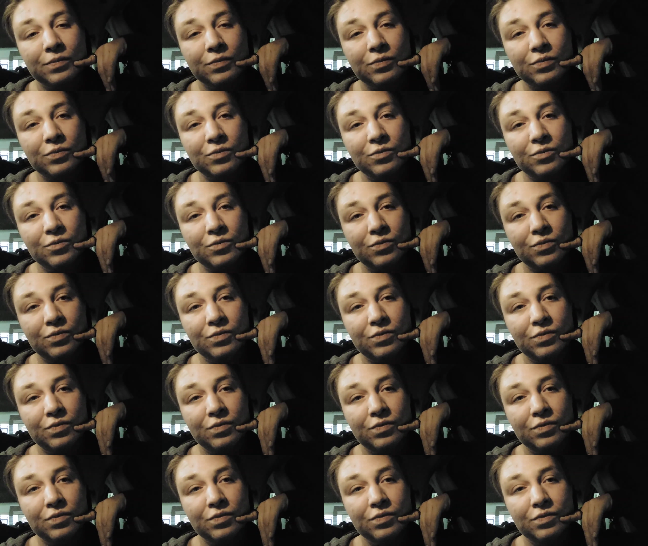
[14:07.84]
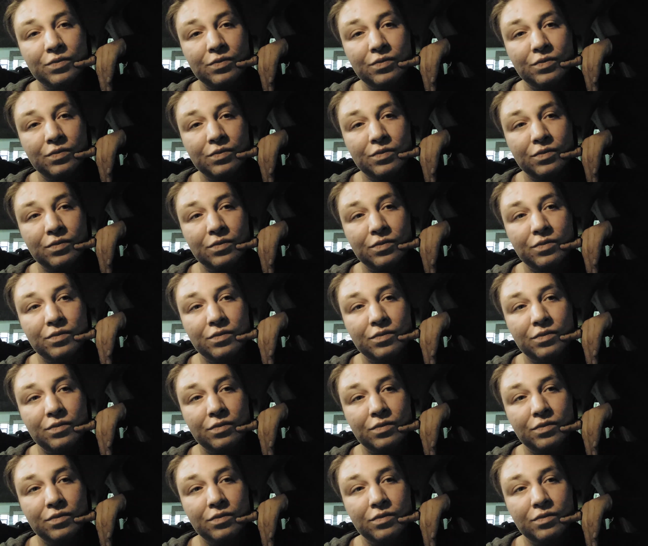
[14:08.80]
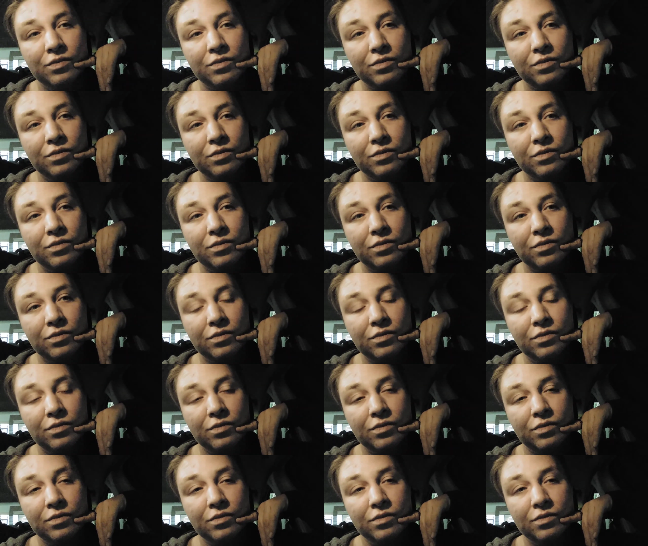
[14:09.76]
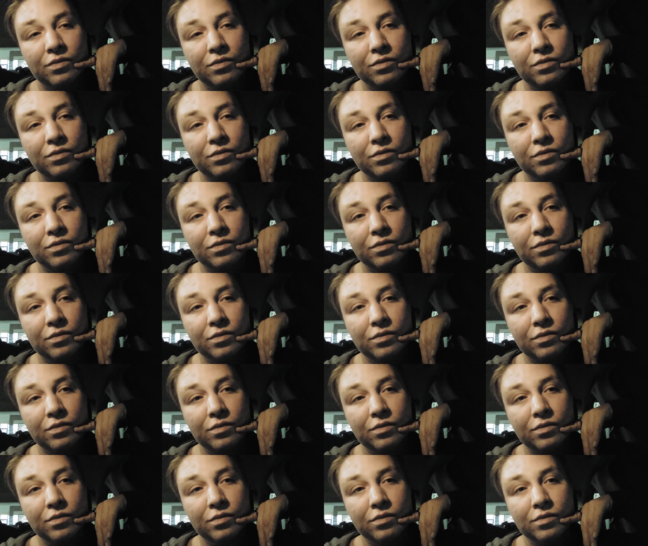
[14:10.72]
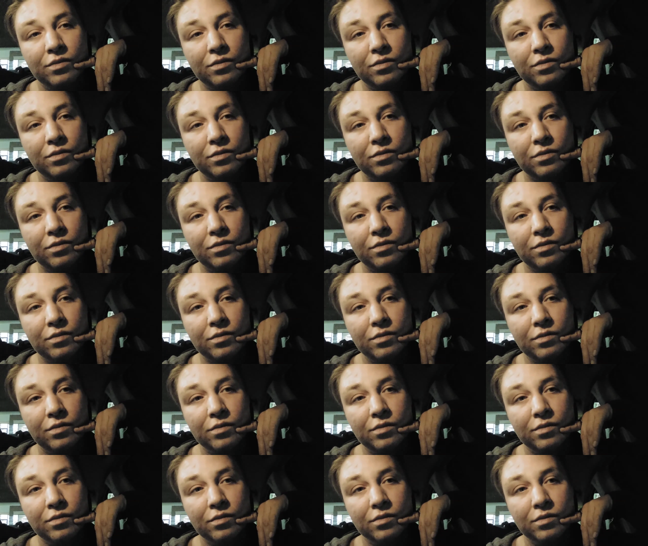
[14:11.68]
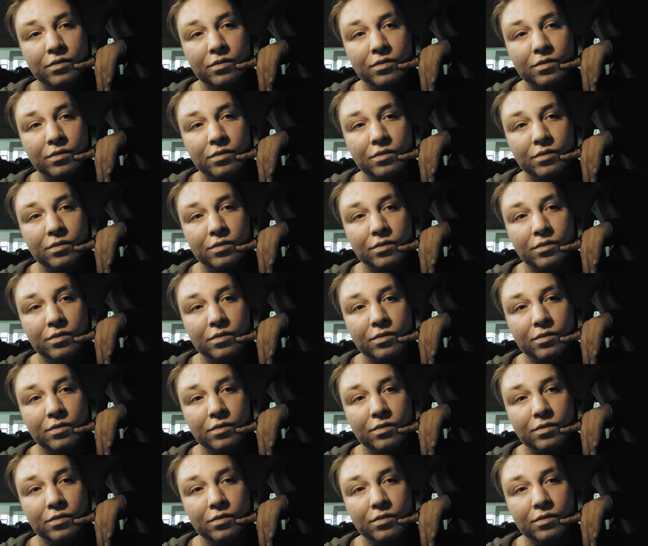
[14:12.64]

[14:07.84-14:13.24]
Nothing is said.